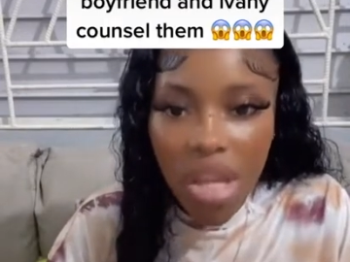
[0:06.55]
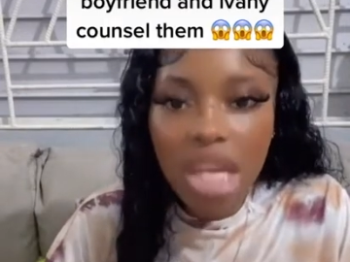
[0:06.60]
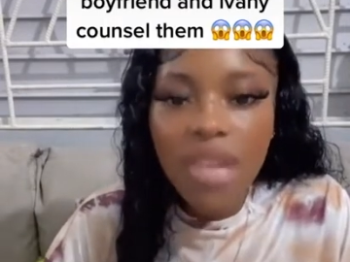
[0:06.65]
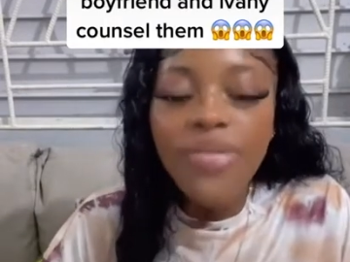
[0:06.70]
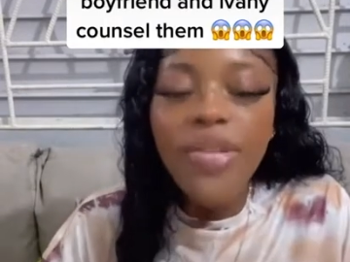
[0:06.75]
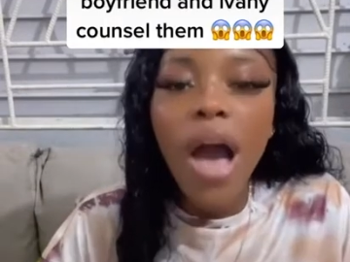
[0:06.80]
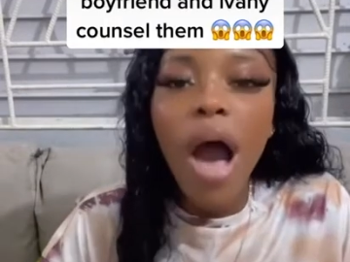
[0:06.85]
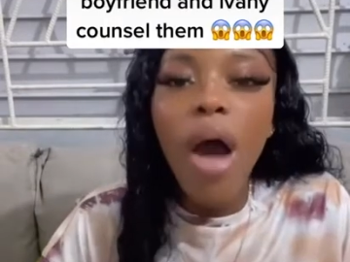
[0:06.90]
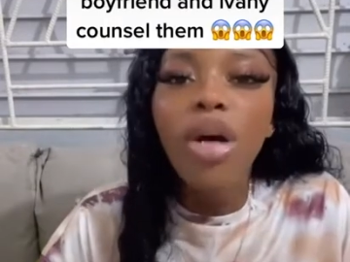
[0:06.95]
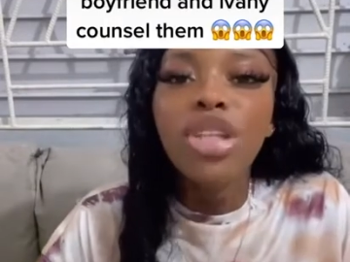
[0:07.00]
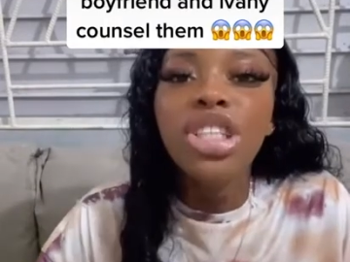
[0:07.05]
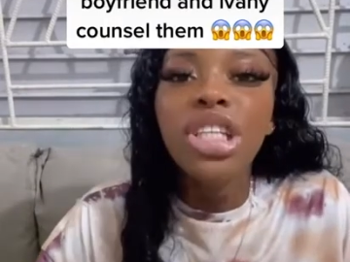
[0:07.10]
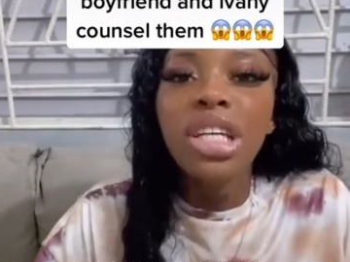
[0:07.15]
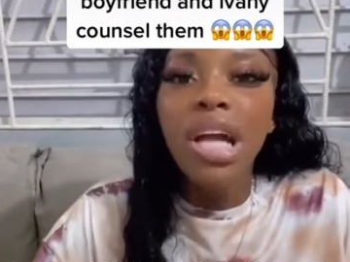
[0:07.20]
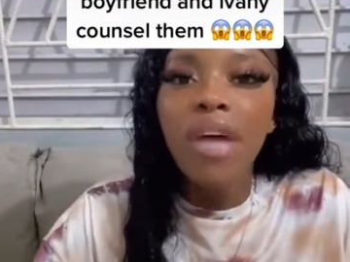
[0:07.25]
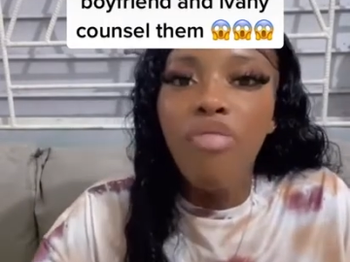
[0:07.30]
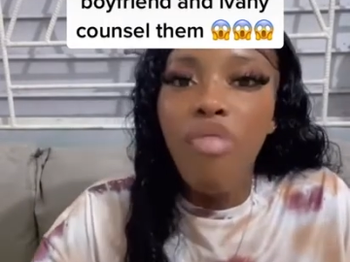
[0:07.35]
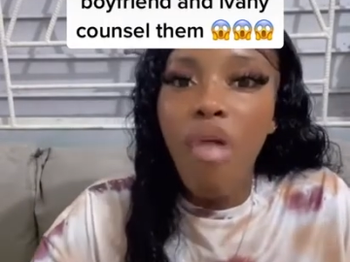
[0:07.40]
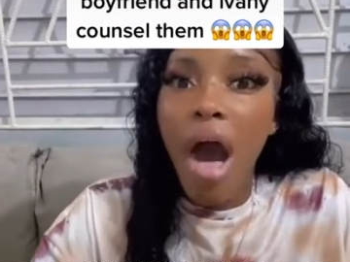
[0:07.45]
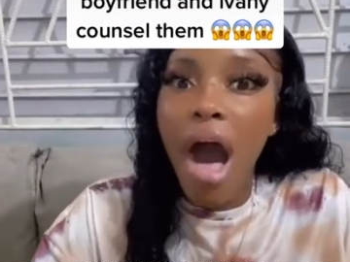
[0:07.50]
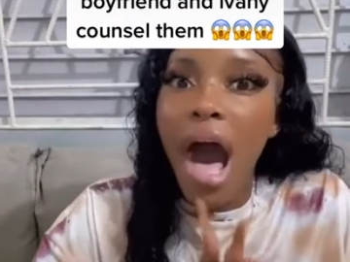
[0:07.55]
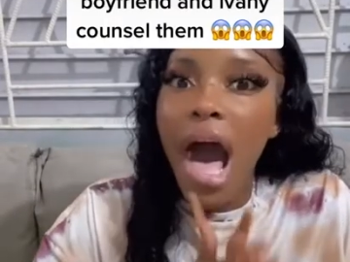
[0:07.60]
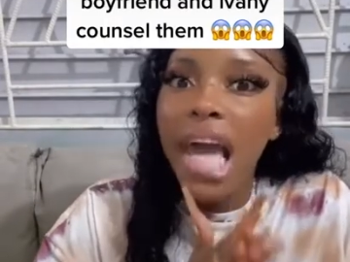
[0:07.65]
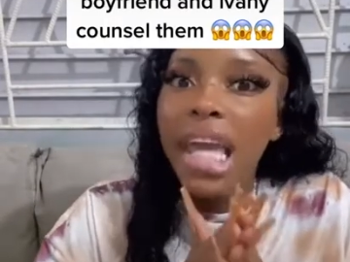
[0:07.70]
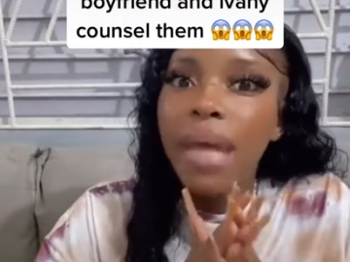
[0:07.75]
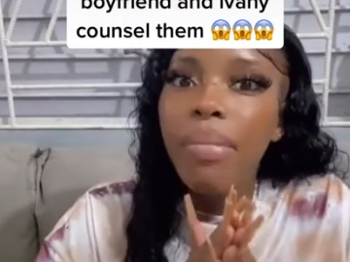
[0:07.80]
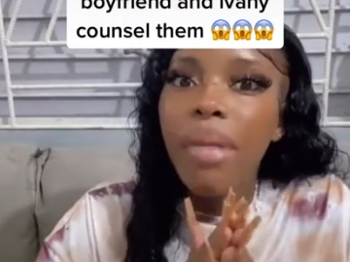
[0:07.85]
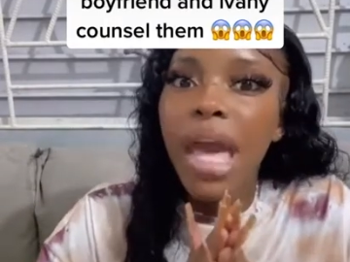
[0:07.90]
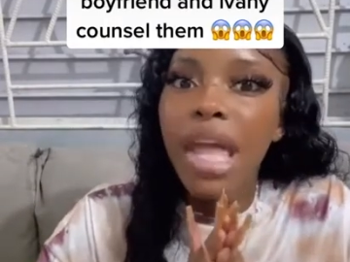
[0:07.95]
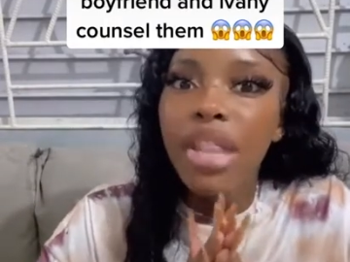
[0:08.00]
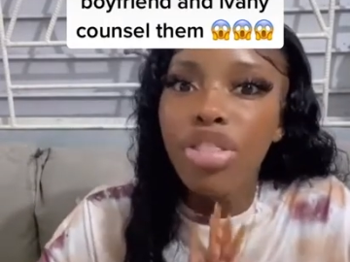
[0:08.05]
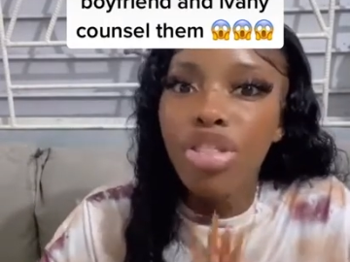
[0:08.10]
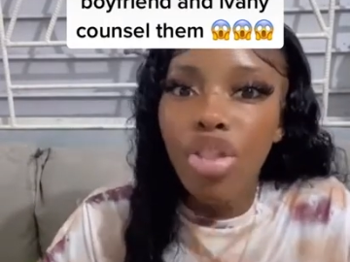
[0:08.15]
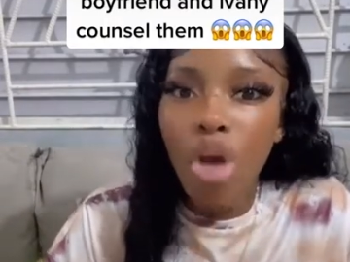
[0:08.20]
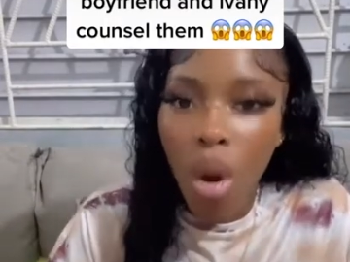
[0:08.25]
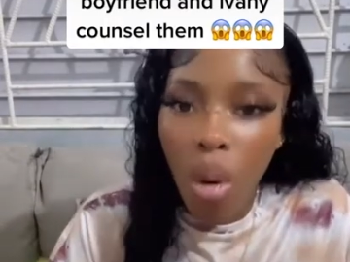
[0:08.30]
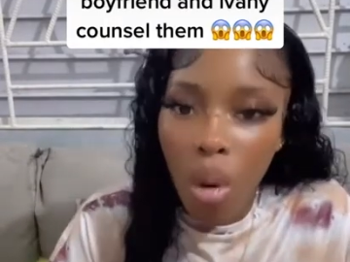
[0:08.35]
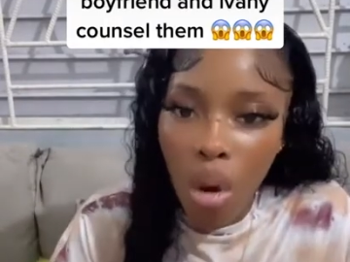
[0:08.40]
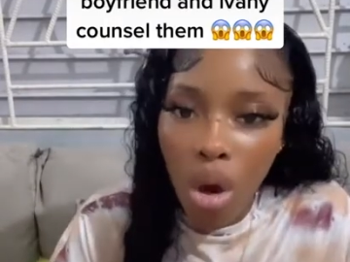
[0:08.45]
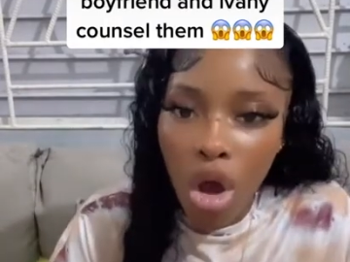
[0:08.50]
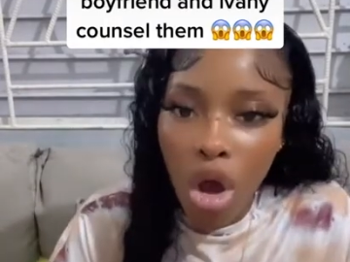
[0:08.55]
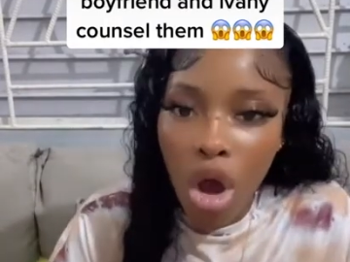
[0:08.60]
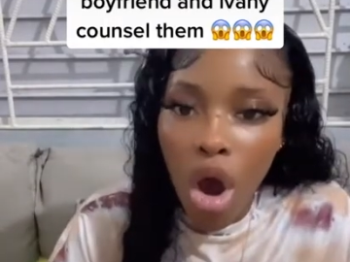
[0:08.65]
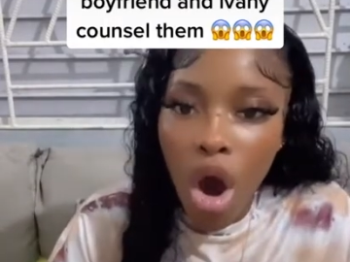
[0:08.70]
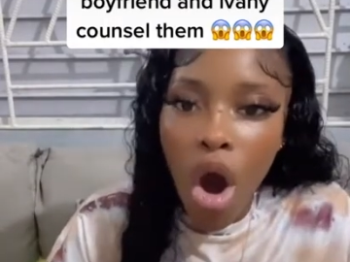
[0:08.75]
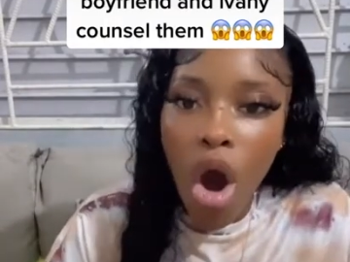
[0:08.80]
If you're ocean of an argument now,